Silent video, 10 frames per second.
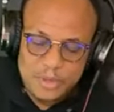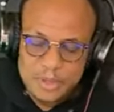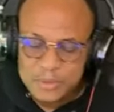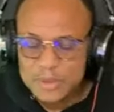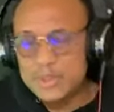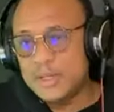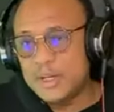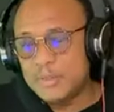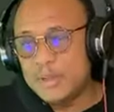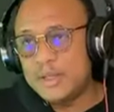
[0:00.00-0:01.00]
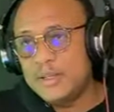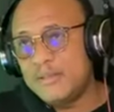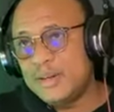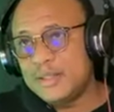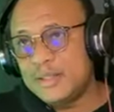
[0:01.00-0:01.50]
produces in
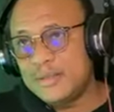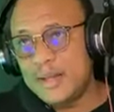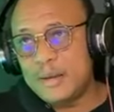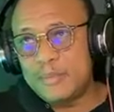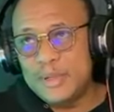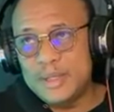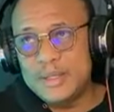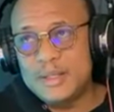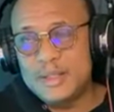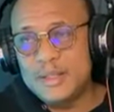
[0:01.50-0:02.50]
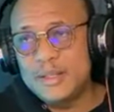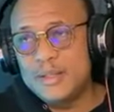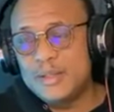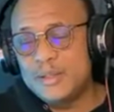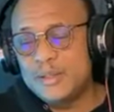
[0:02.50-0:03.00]
believers is the ability
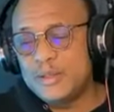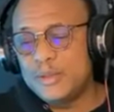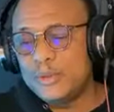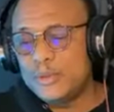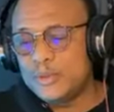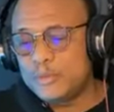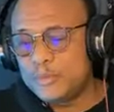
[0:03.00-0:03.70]
to